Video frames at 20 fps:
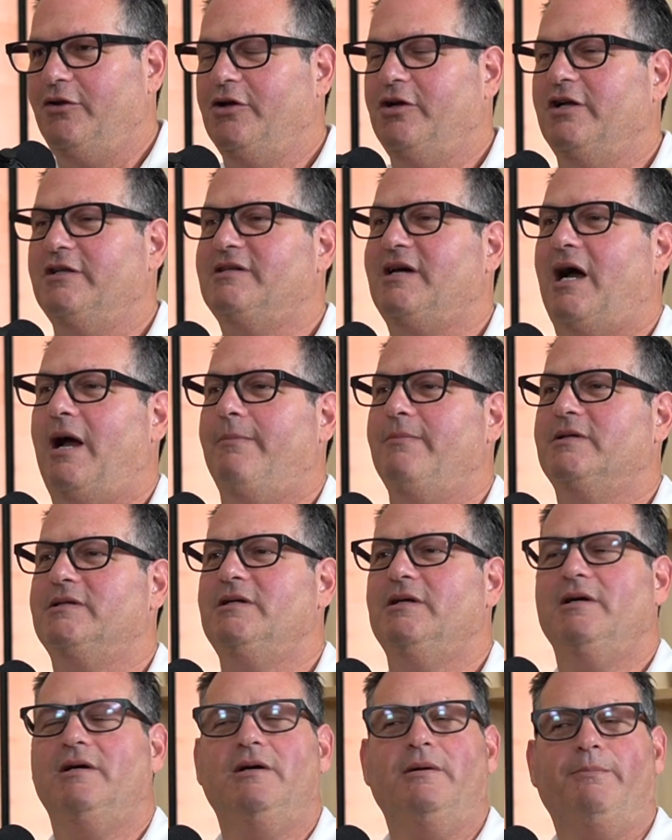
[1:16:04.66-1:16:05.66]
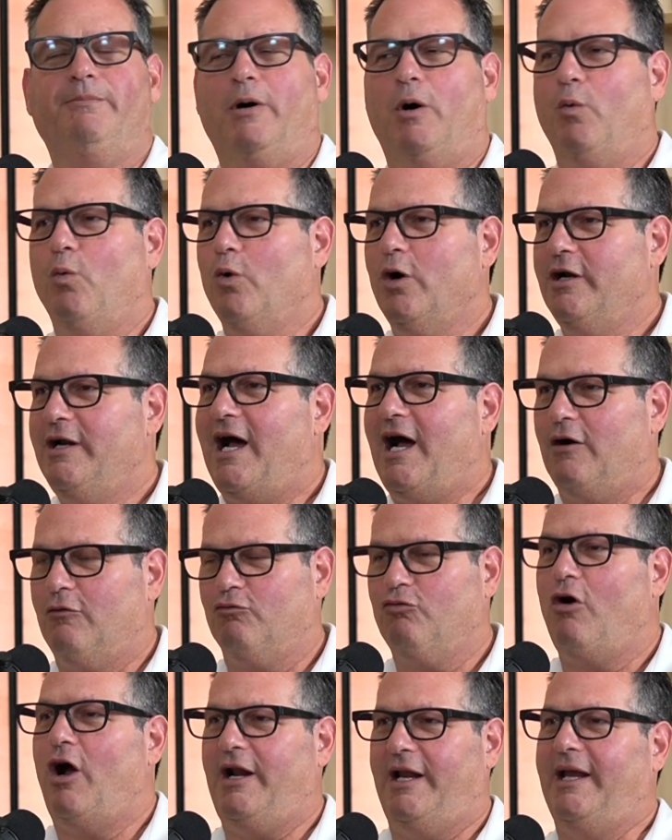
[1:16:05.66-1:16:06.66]
in the good times, but we're not
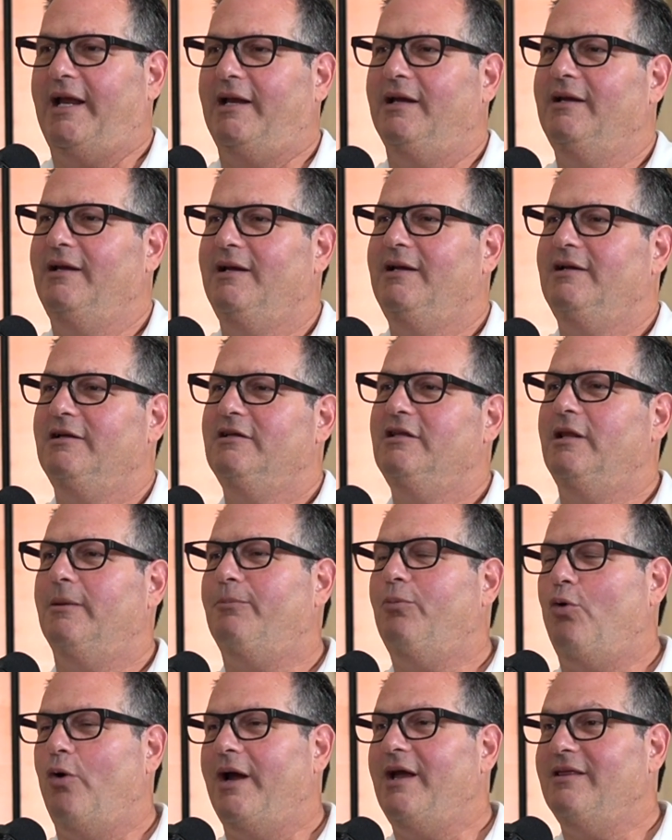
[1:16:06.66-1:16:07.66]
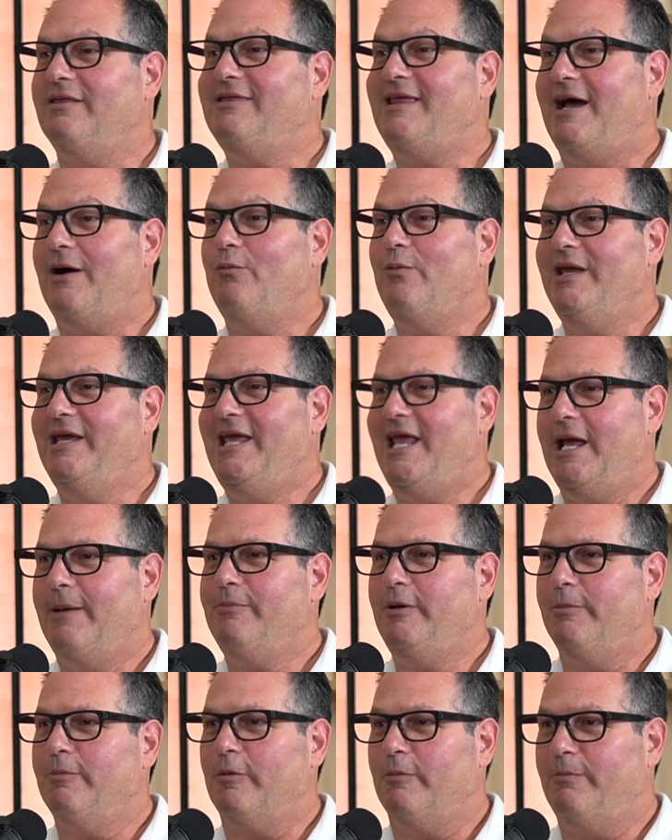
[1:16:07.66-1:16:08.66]
running to the point that we
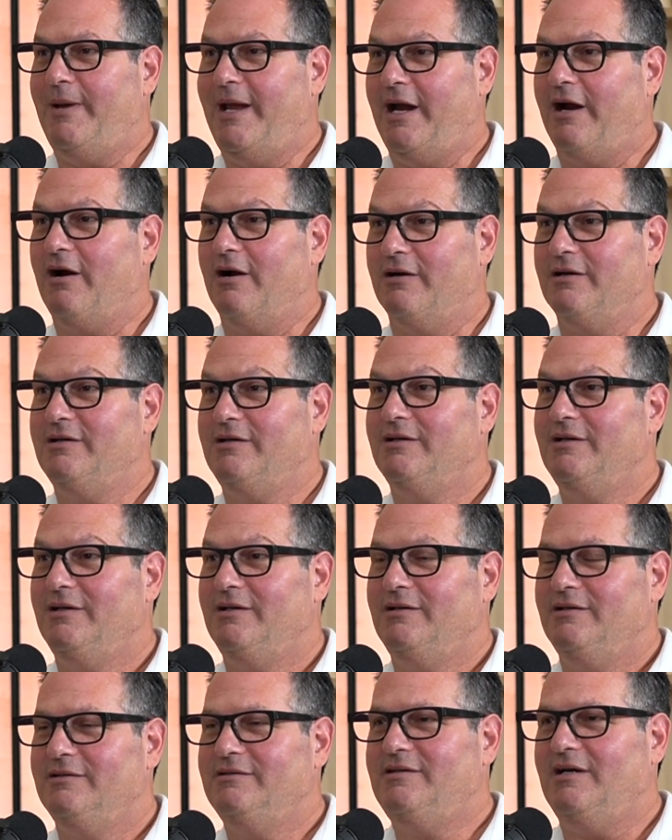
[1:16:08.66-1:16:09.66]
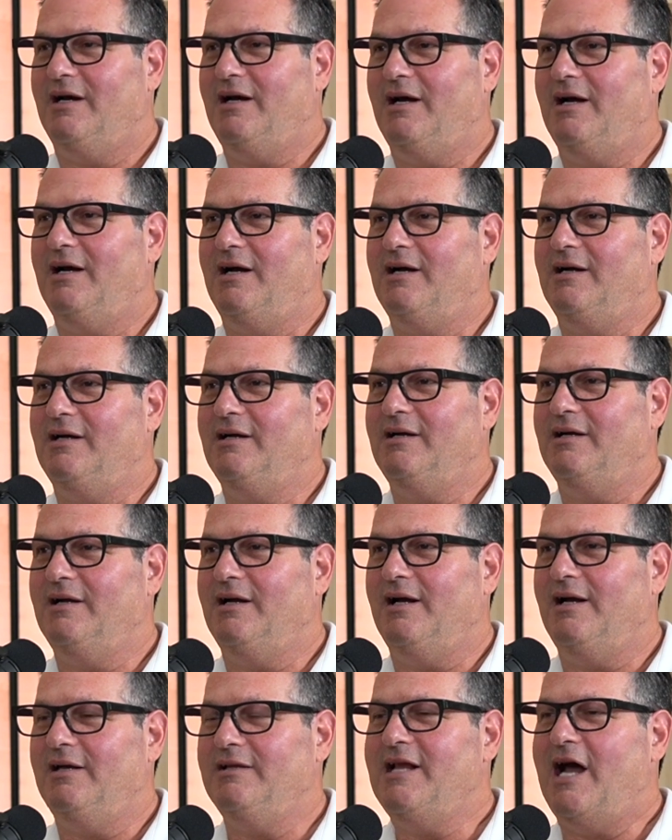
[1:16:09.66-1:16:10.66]
can't be prepared
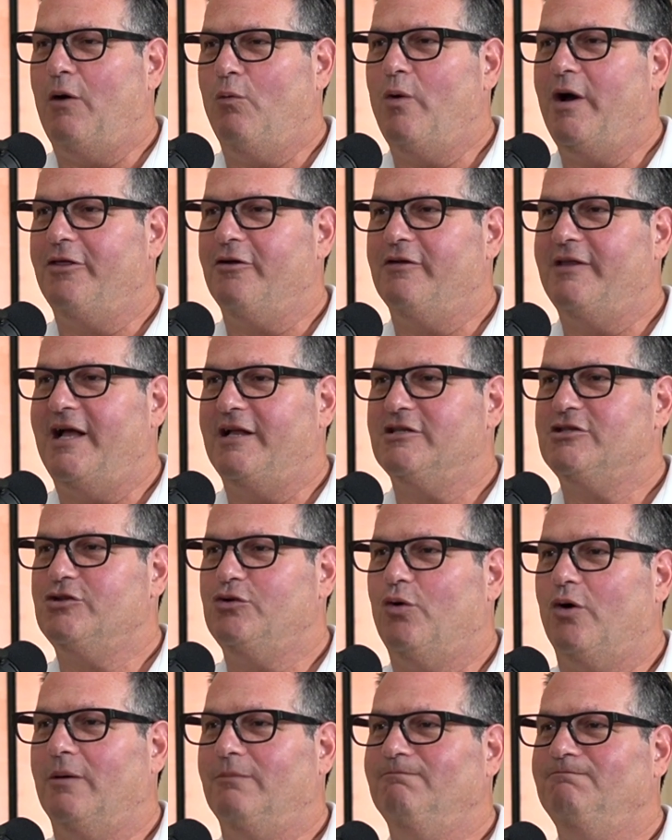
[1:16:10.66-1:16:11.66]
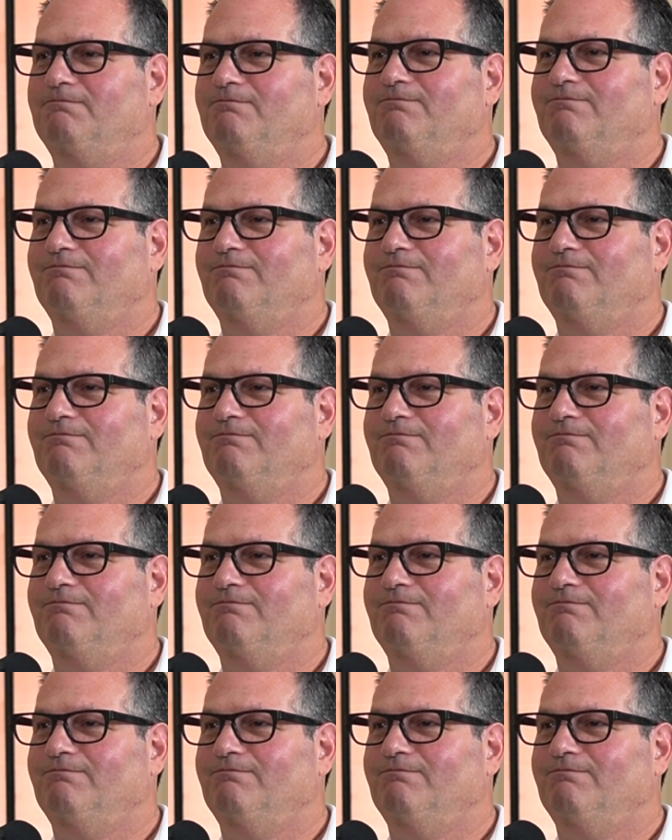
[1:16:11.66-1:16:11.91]
to not weather that storm.